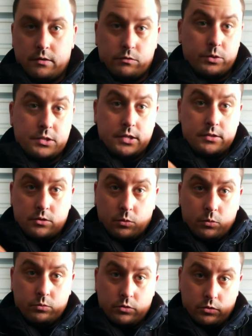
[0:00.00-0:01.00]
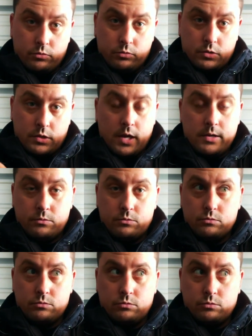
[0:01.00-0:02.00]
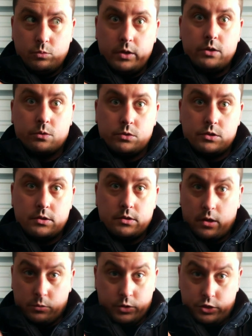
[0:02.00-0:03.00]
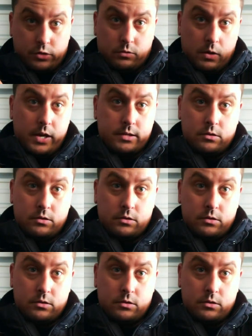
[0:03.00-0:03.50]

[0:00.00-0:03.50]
Everyone says the, the tight wiggles, uh, which they're right.